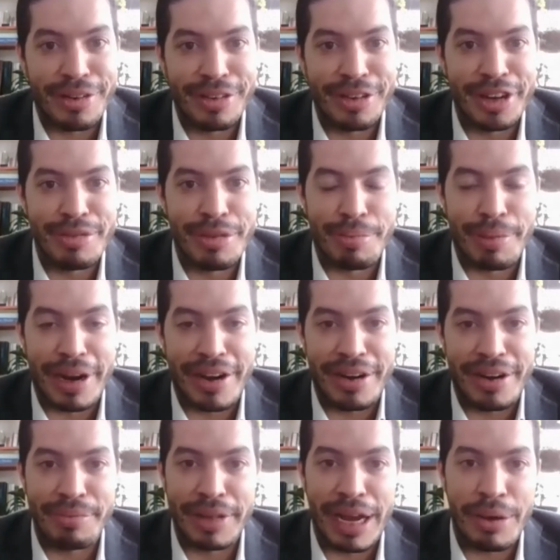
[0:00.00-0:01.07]
Nnodim
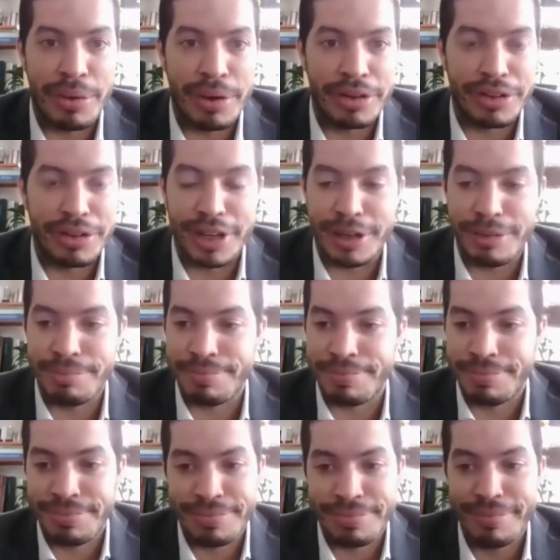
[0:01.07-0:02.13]
Opara, that was,
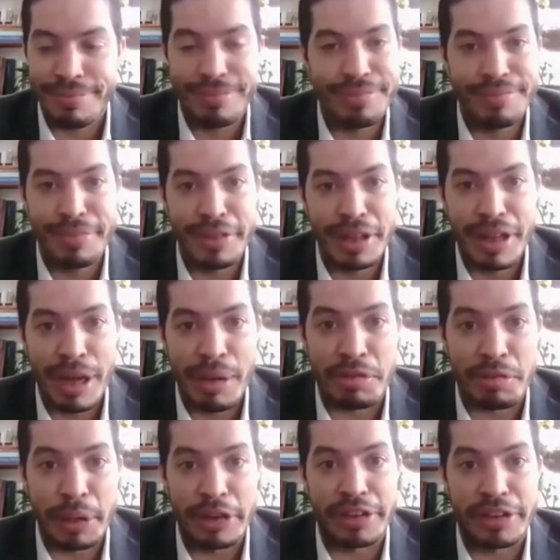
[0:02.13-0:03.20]
I'm
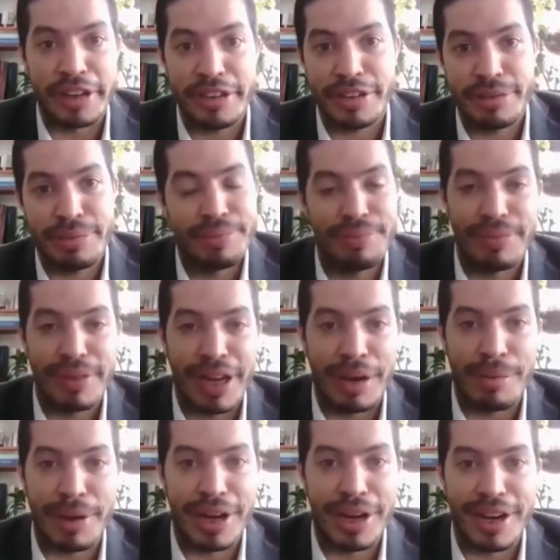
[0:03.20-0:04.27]
speechless.
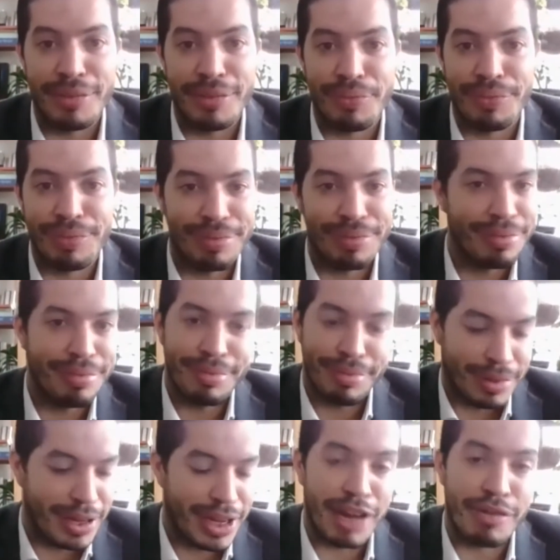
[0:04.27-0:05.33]
I
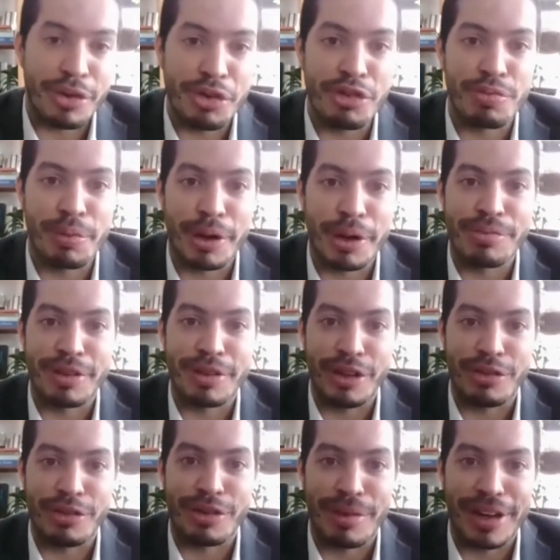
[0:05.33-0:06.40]
have goosebumps all
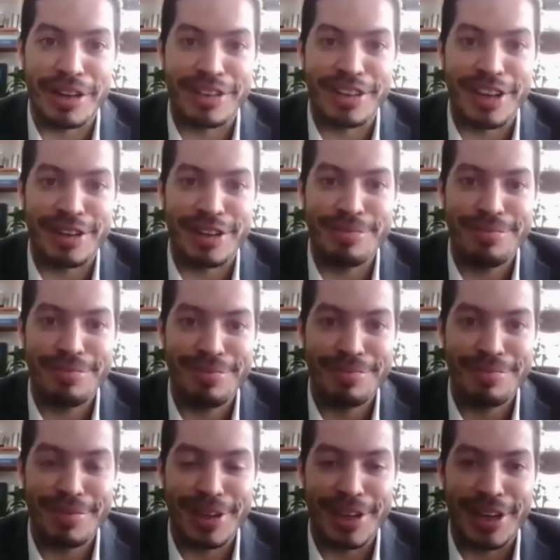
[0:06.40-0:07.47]
over my skin.
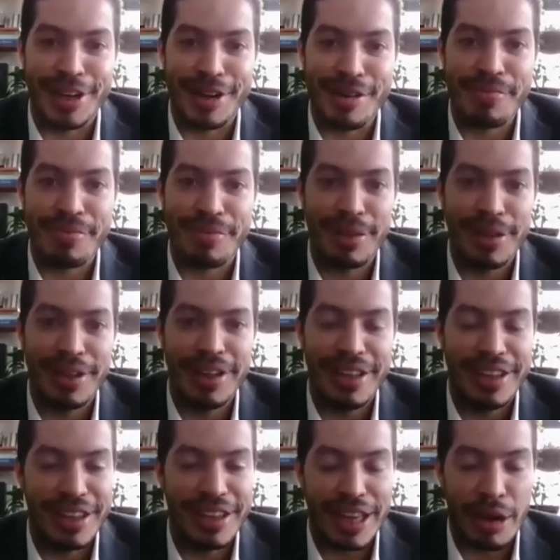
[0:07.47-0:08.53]
That
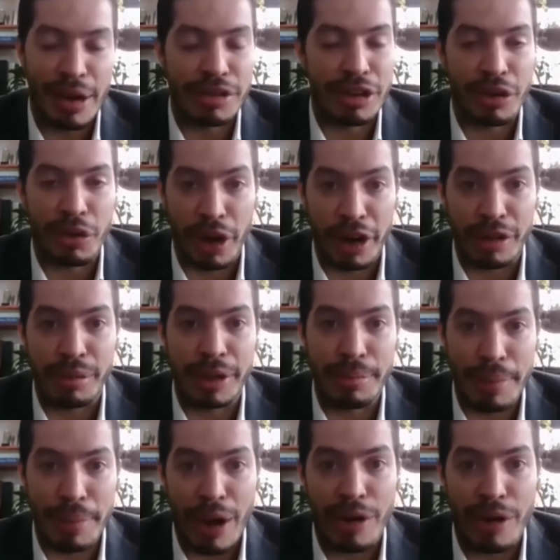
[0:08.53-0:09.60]
was incredibly
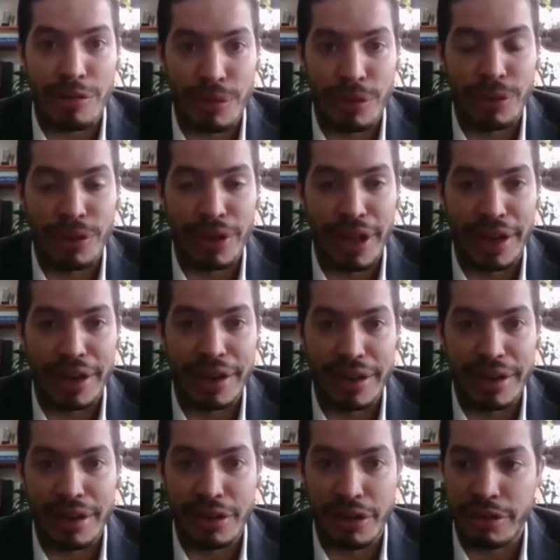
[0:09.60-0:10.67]
powerful,
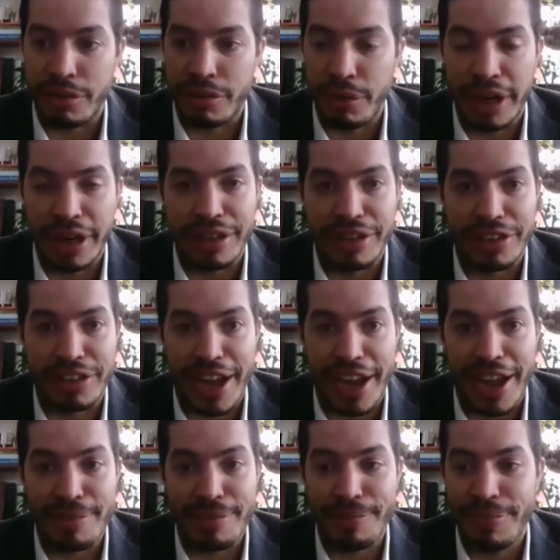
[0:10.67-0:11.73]
and just reading the chat,